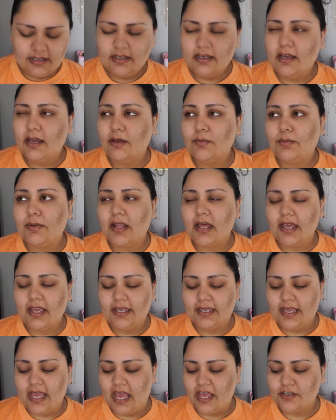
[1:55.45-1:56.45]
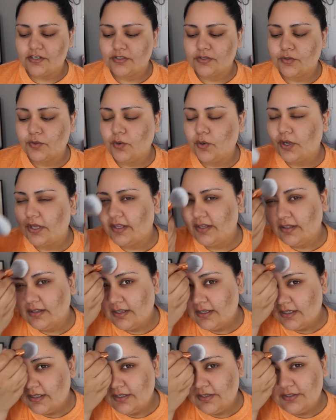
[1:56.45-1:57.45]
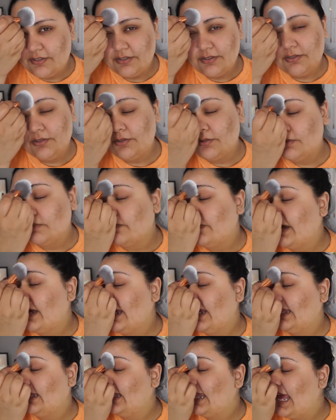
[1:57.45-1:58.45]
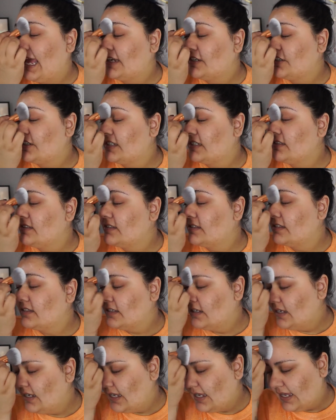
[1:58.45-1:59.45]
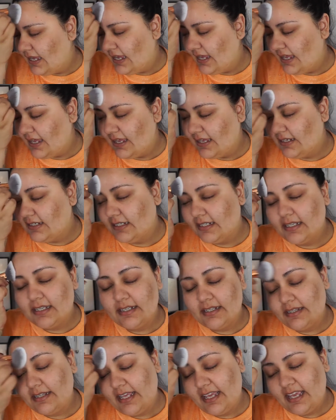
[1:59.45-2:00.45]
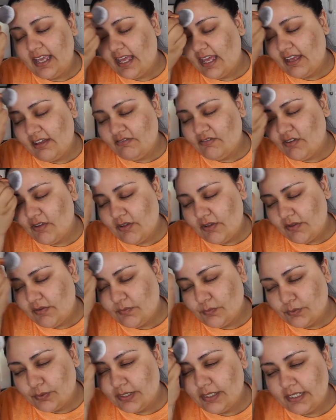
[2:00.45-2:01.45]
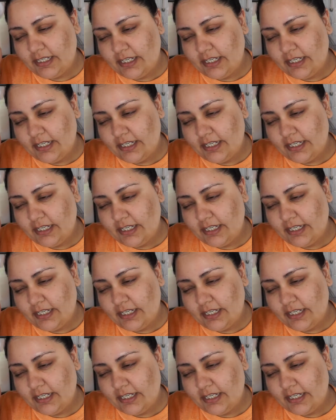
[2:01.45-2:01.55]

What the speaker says: applying castor oil to my lashes and they have really